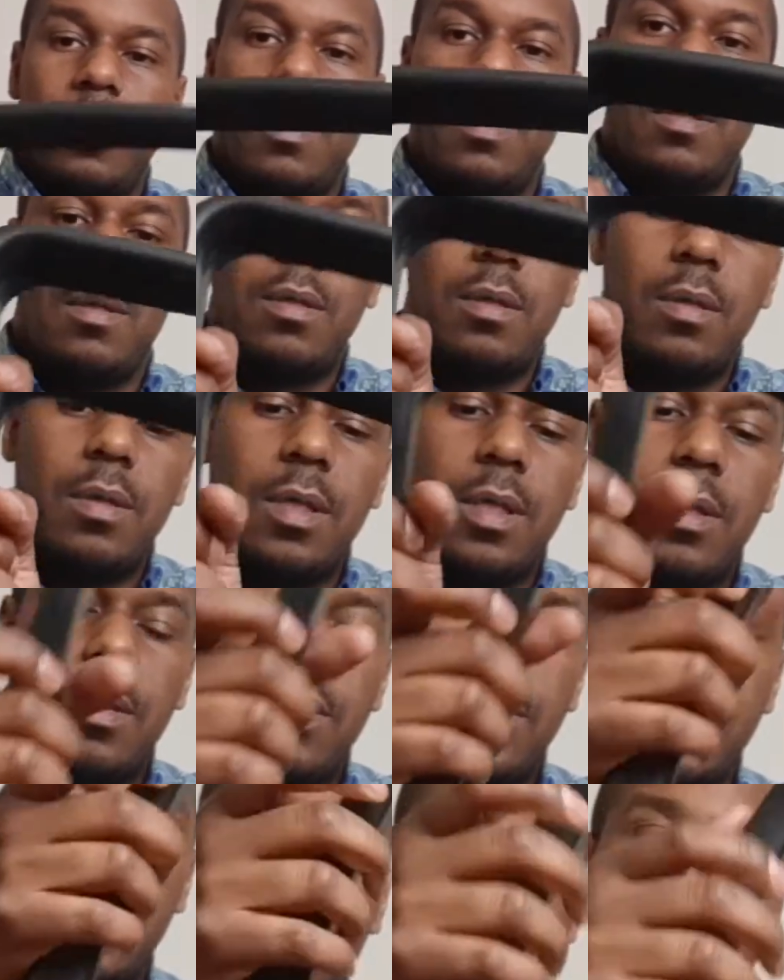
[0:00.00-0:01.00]
You know,
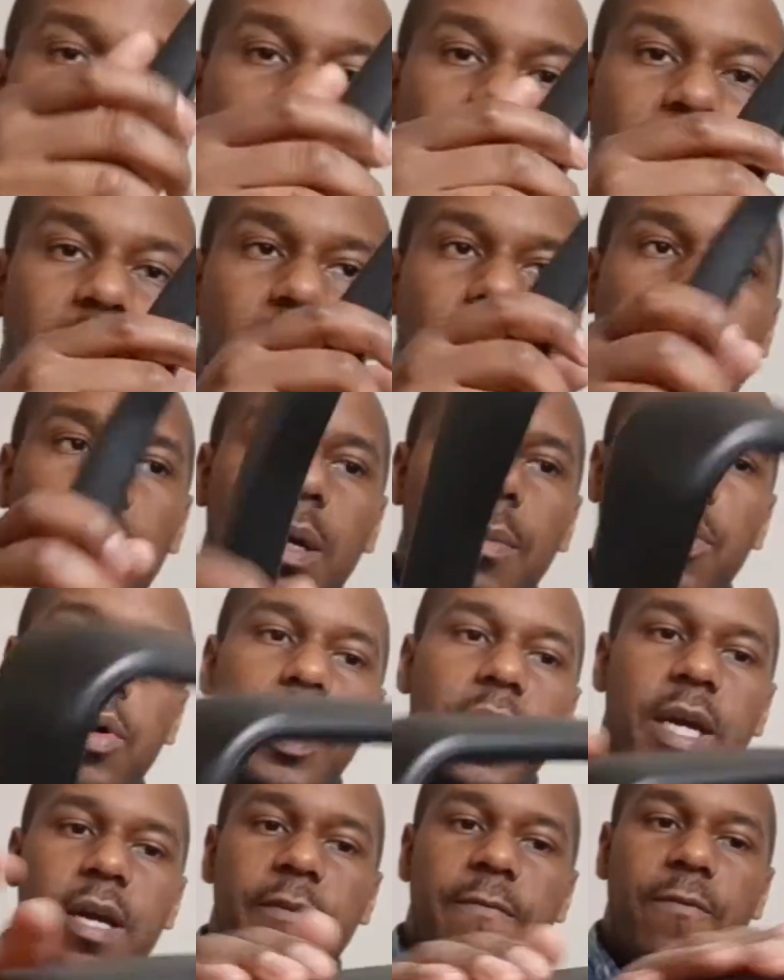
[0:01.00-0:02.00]
so having your arm on
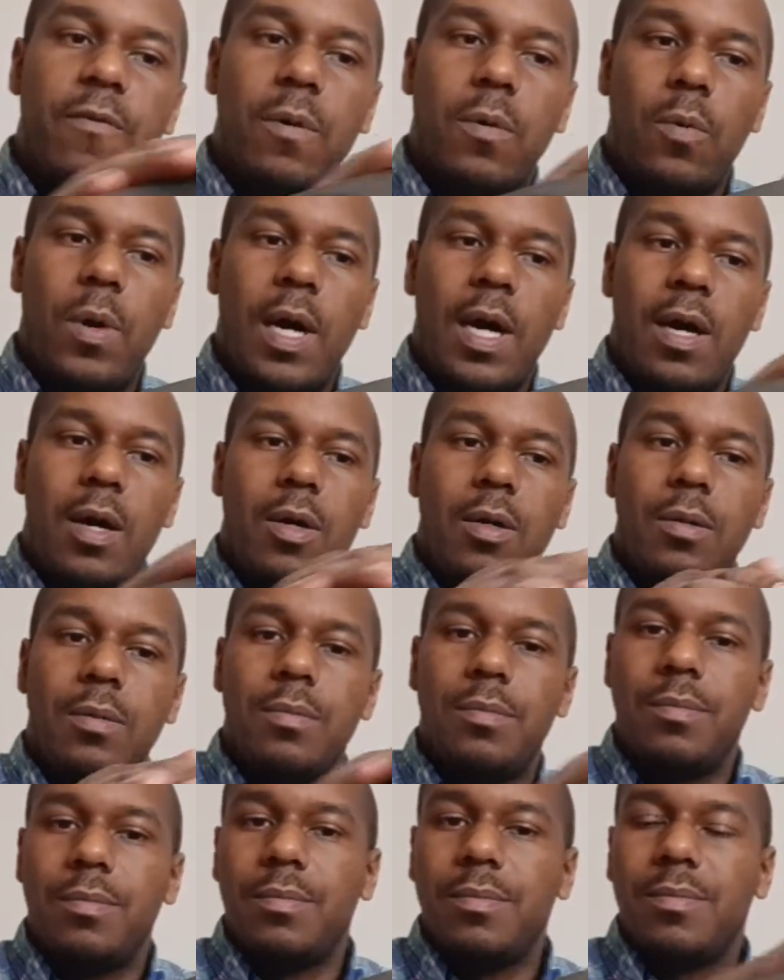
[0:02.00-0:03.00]
here for a while,
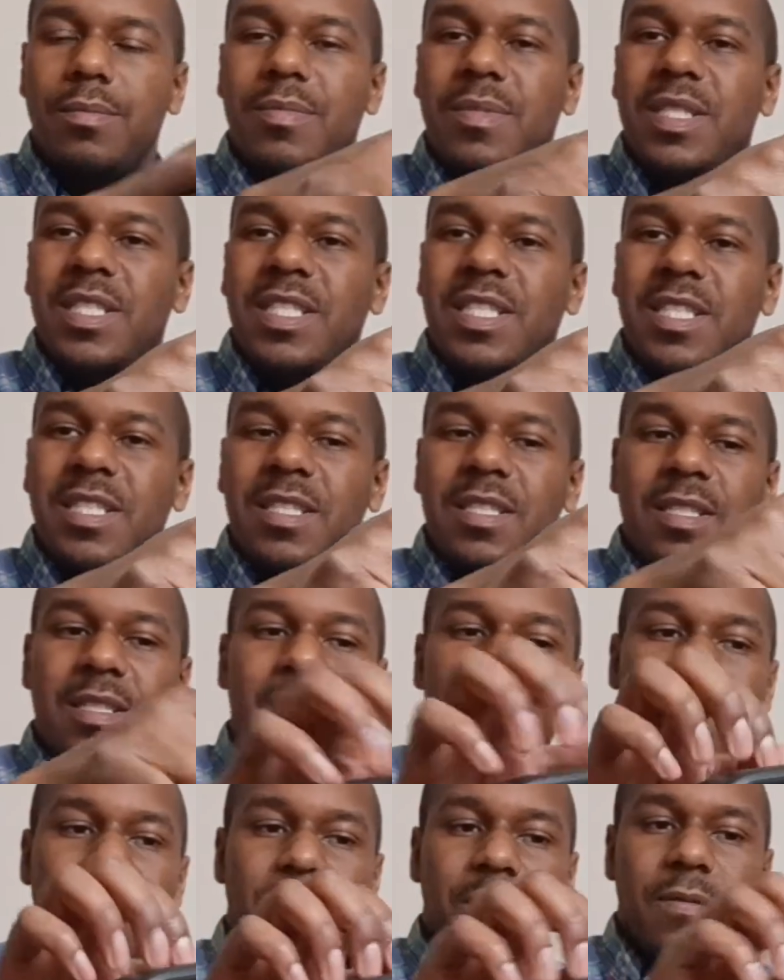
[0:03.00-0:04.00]

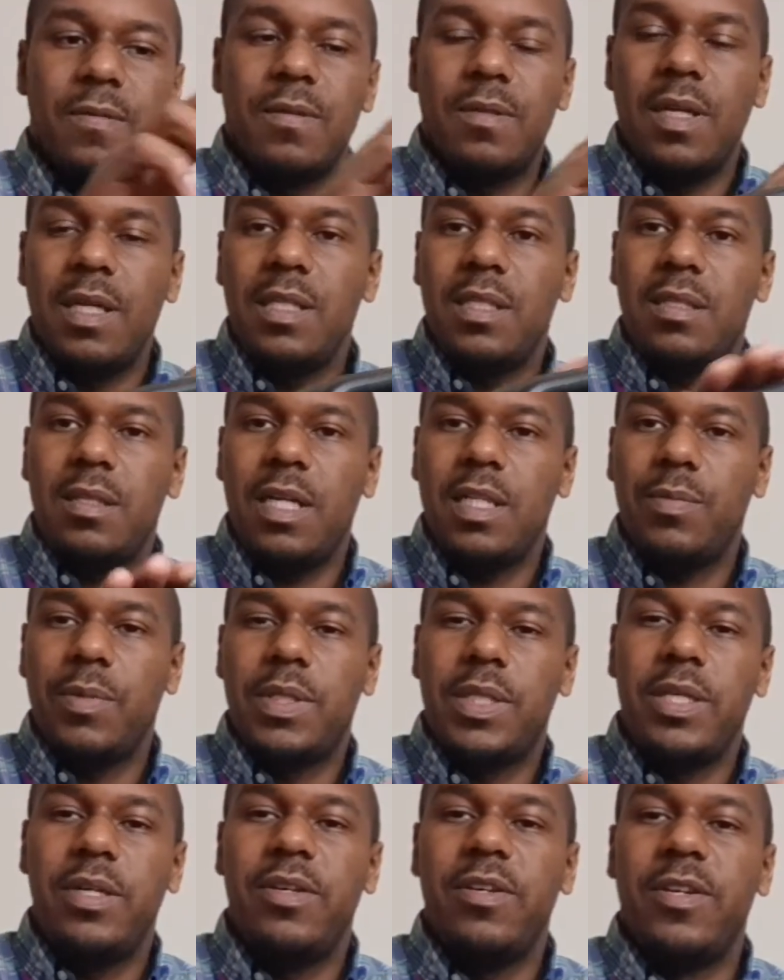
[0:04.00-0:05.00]
it's nice
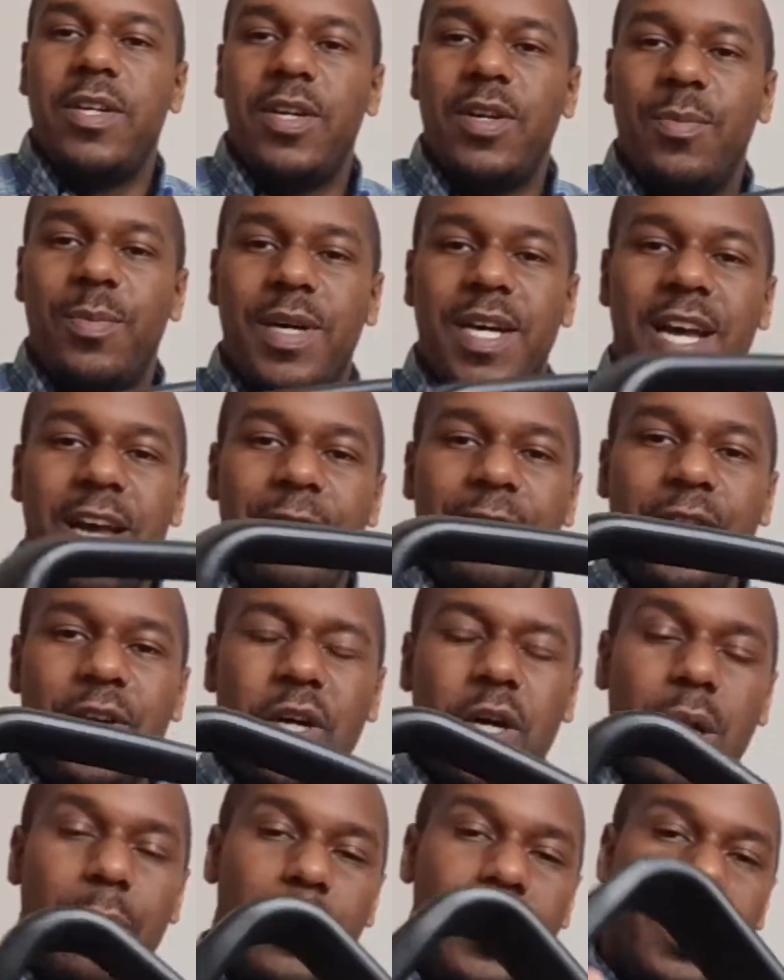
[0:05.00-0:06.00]
material though, but having your
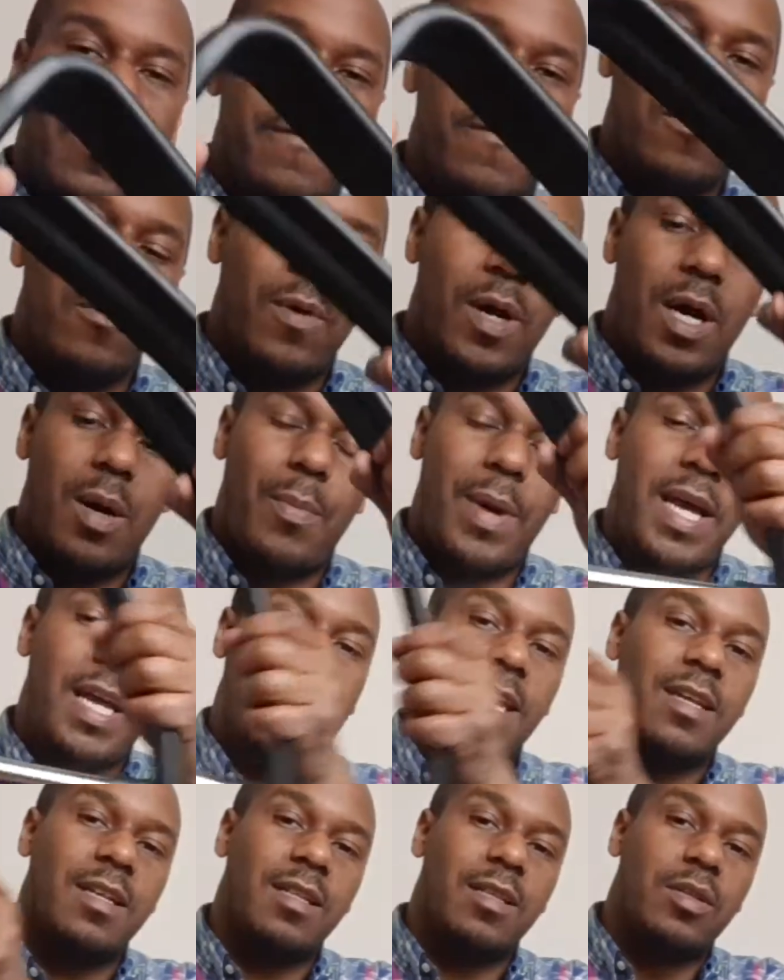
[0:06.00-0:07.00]
arm on here for a while might get a
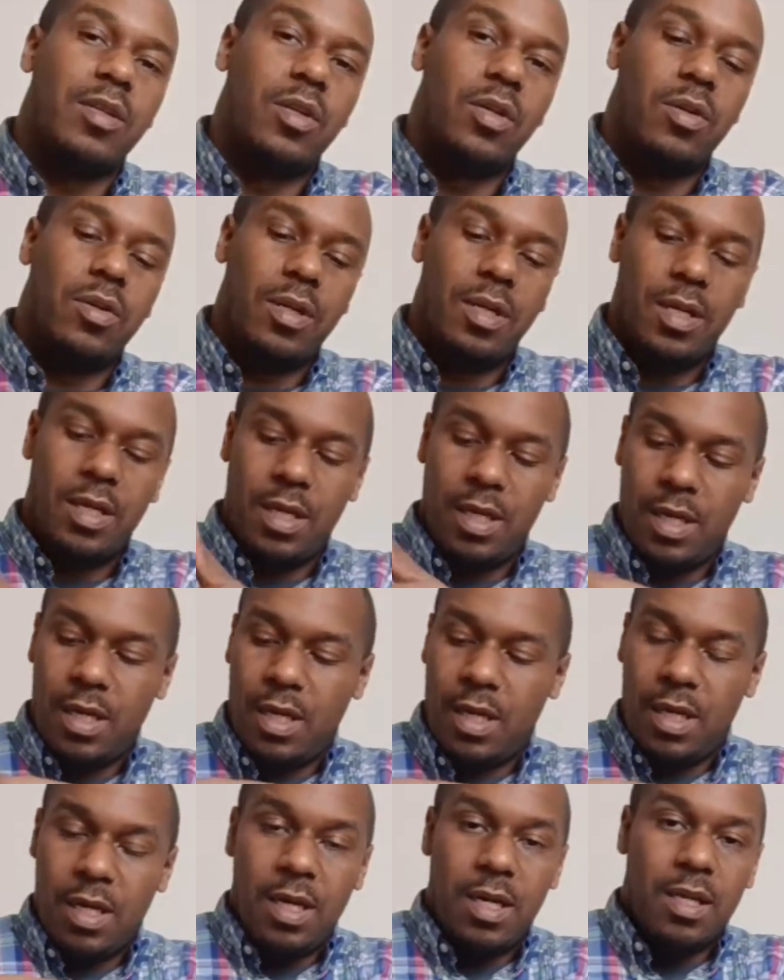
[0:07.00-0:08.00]
little
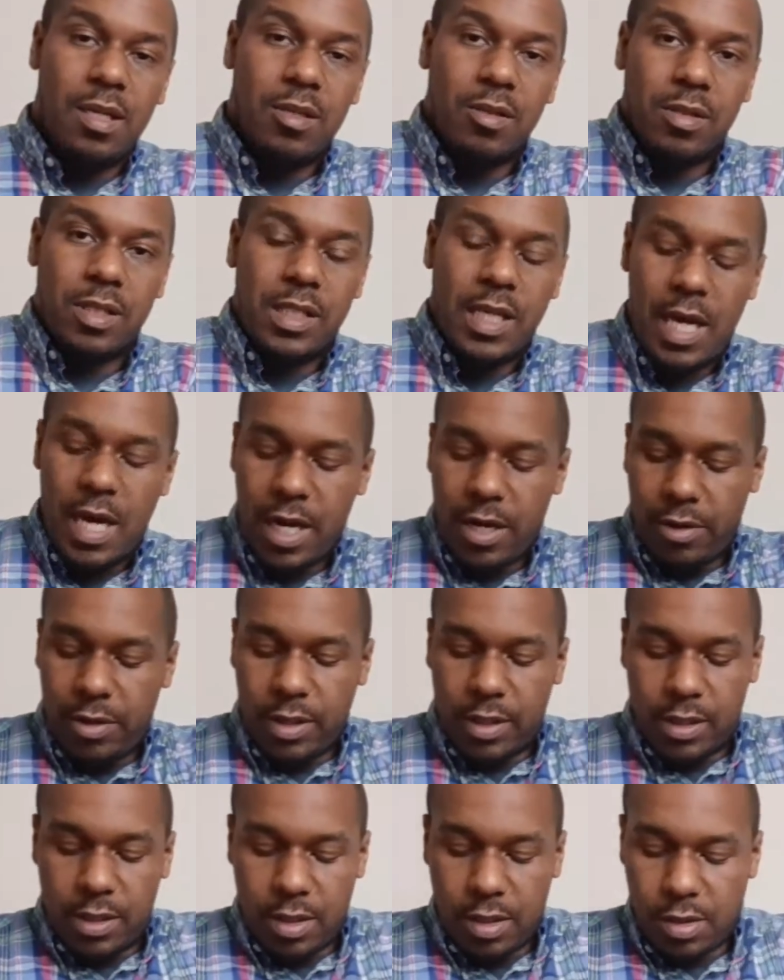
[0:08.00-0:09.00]
tiring.
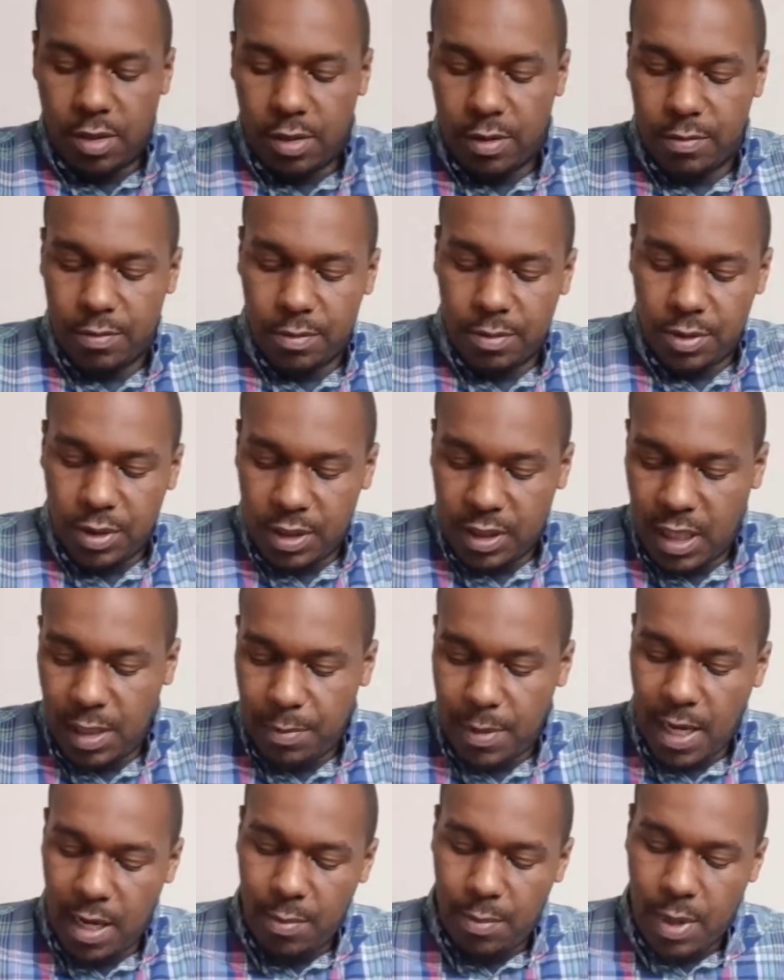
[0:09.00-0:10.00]
So just keep that
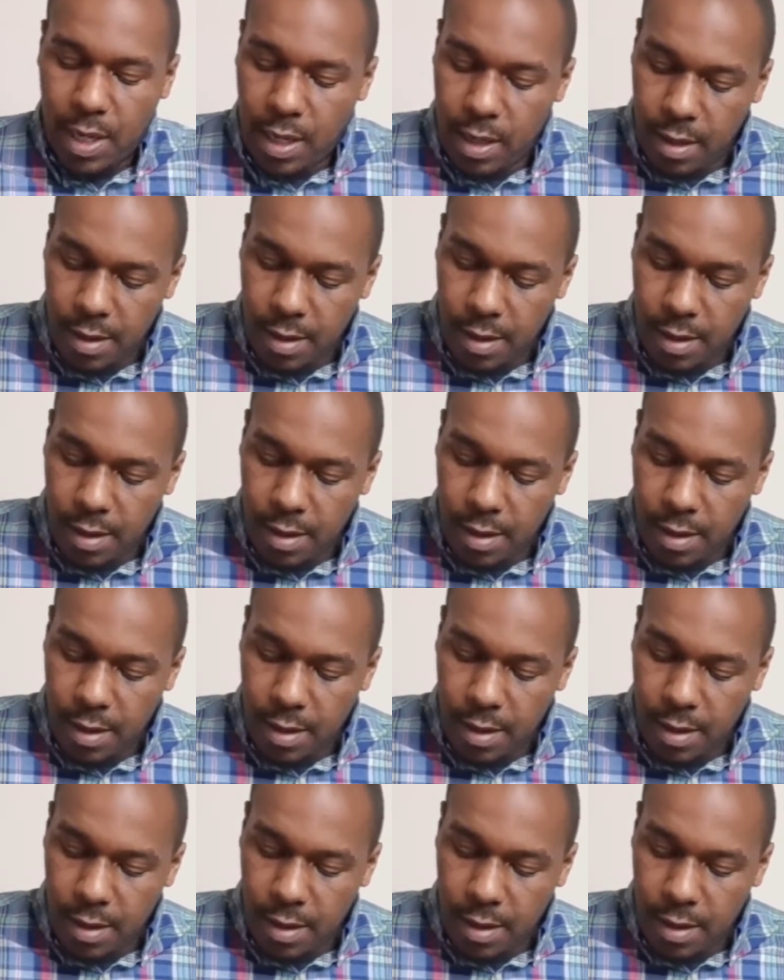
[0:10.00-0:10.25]
in mind.